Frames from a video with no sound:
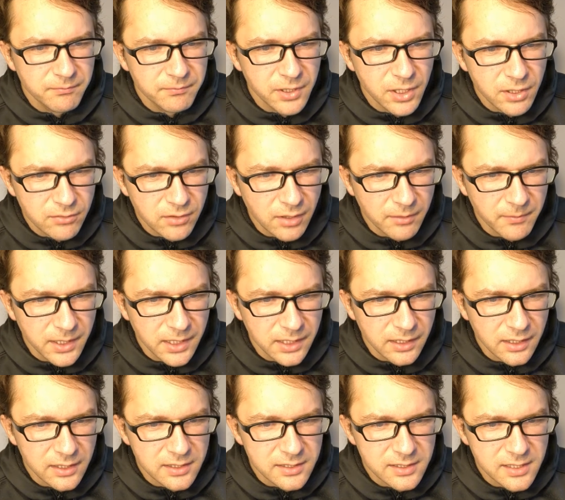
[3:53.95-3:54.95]

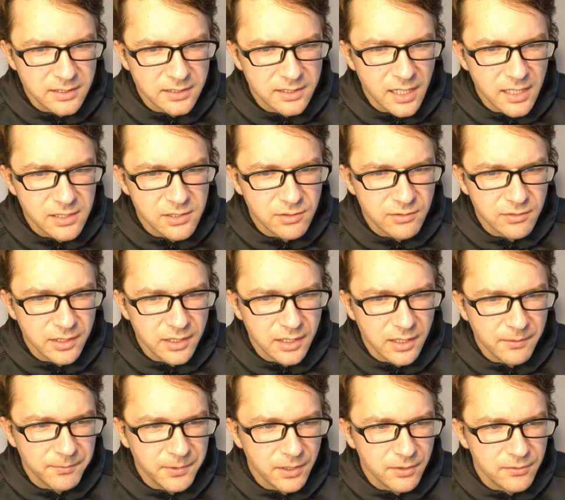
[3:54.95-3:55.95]
programming is
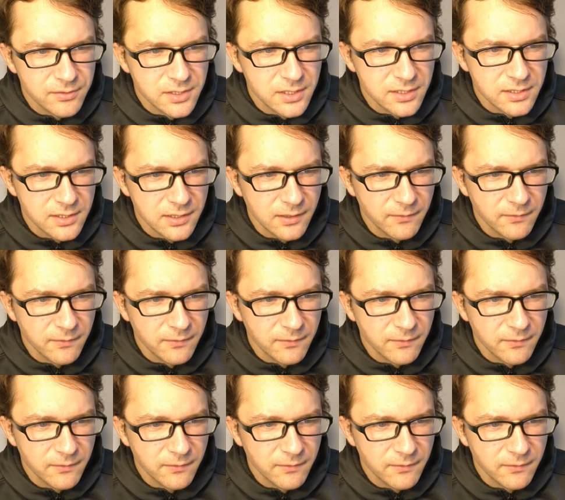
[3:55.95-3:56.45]
essentially a process